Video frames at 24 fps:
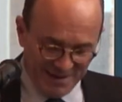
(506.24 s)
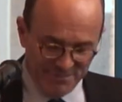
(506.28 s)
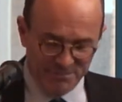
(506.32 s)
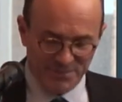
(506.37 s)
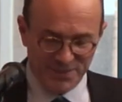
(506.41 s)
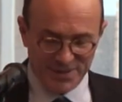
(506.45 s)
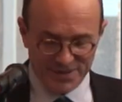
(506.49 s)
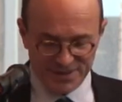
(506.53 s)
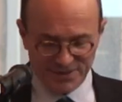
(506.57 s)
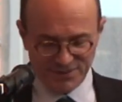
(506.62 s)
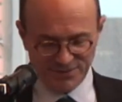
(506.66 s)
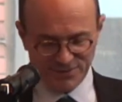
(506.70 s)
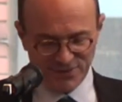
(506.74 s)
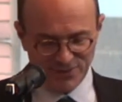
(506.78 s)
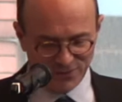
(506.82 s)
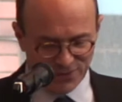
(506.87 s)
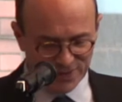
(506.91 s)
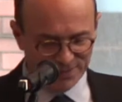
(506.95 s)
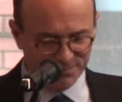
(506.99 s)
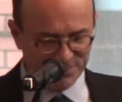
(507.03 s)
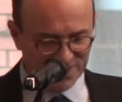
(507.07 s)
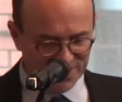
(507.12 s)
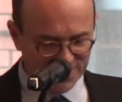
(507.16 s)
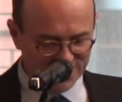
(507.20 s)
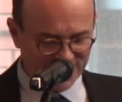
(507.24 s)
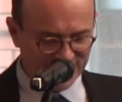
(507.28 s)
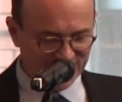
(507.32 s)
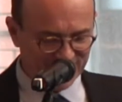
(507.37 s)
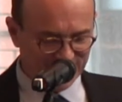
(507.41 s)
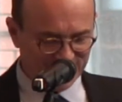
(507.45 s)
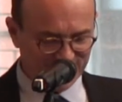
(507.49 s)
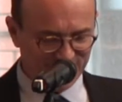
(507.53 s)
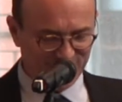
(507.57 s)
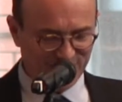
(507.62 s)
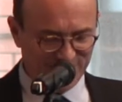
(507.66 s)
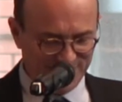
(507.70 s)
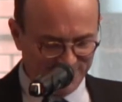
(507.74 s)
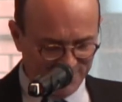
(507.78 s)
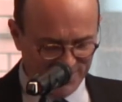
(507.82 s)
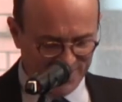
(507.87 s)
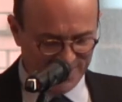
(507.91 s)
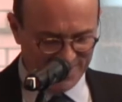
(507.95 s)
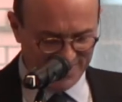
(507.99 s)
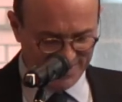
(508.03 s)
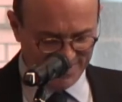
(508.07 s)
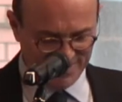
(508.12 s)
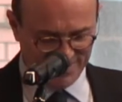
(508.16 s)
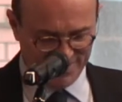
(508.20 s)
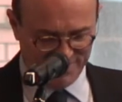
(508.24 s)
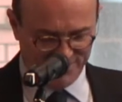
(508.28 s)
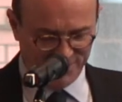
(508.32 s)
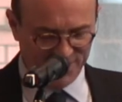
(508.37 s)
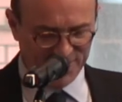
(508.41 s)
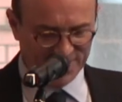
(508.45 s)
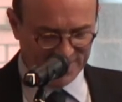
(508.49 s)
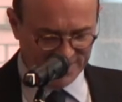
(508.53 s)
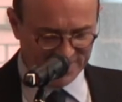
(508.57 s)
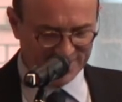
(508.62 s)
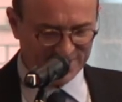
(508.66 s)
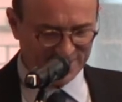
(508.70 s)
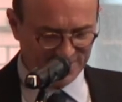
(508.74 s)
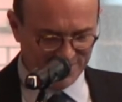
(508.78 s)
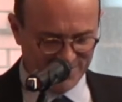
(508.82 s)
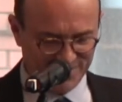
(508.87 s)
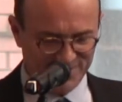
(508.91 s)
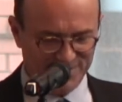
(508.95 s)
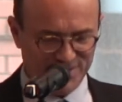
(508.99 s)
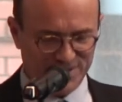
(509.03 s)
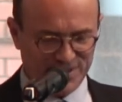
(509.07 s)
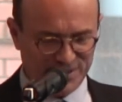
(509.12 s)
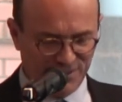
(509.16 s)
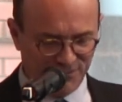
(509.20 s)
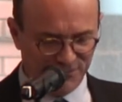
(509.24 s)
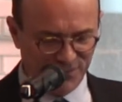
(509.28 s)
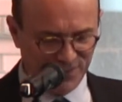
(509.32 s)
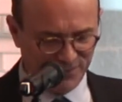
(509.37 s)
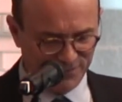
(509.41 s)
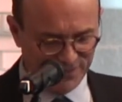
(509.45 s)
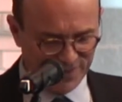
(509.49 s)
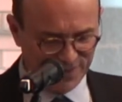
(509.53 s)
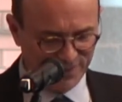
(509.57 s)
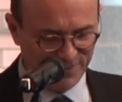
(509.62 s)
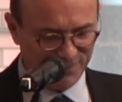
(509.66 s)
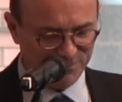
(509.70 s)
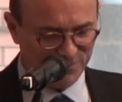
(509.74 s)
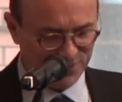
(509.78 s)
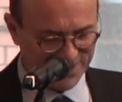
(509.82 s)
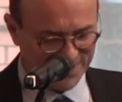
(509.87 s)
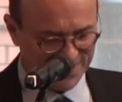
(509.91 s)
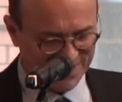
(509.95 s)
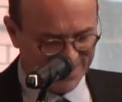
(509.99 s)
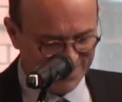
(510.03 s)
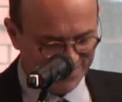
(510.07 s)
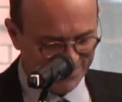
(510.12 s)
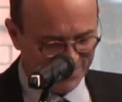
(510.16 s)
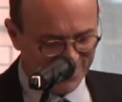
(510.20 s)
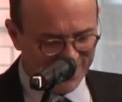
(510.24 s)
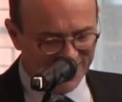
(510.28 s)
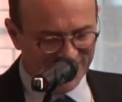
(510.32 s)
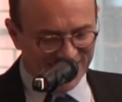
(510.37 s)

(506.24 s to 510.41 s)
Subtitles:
I'm part of the Green Party, so I think it's something very positive.